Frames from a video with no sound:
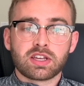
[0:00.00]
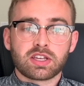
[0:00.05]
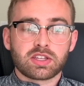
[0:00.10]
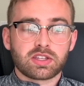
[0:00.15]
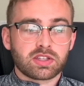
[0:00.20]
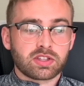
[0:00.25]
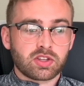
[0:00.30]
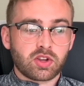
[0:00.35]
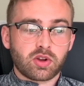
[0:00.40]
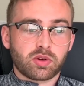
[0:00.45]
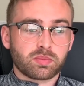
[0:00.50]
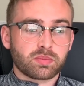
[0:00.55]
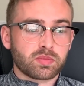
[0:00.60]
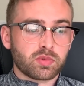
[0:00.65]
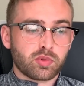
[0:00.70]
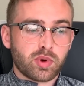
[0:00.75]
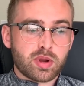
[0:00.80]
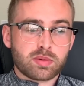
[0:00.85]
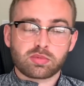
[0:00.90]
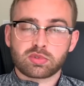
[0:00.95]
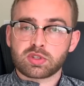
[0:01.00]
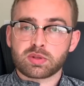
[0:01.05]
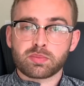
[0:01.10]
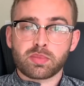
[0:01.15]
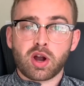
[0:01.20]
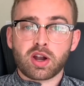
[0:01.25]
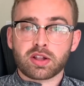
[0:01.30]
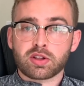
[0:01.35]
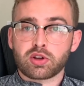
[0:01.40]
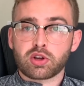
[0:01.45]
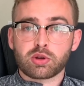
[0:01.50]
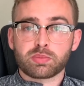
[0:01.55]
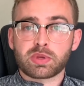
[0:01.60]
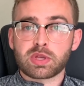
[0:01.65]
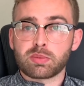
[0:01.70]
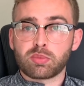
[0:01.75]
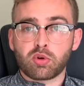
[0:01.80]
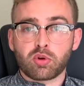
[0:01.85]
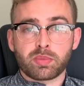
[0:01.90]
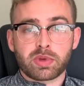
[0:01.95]
We're able to monitor
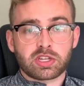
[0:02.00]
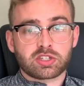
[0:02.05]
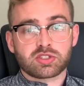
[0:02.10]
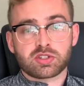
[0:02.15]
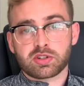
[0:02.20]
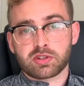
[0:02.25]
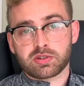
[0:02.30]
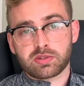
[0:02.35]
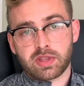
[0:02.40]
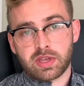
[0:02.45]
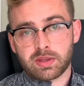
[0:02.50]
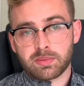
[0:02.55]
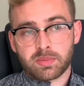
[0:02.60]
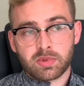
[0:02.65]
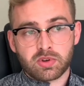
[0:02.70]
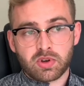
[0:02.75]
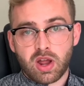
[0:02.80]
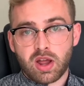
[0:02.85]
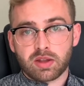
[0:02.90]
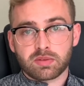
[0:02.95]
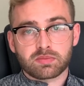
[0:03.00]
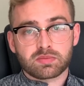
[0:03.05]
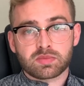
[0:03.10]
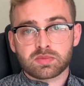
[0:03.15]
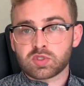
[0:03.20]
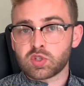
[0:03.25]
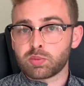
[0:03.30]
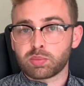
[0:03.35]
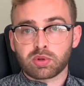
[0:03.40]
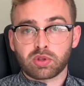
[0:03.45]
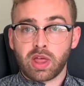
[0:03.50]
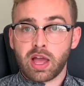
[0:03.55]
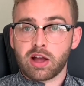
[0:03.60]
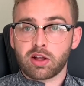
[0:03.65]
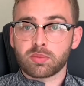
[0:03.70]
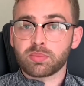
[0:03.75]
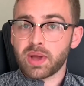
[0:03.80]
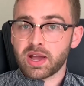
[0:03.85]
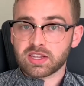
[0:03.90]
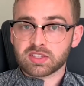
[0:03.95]
people, make sure that they're not super
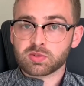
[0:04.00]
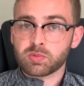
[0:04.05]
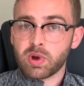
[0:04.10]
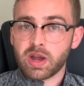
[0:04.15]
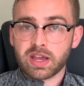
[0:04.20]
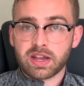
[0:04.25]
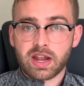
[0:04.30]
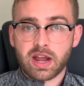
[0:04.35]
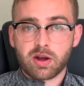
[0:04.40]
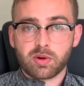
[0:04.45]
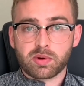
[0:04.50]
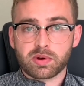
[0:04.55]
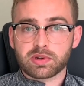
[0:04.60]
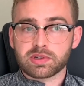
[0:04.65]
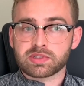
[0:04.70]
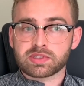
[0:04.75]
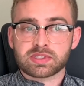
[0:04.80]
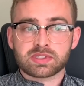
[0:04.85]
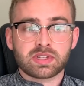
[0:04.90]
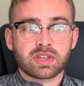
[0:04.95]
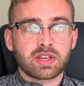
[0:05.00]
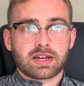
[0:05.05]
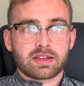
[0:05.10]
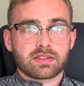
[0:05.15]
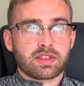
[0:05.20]
loud past quiet hours,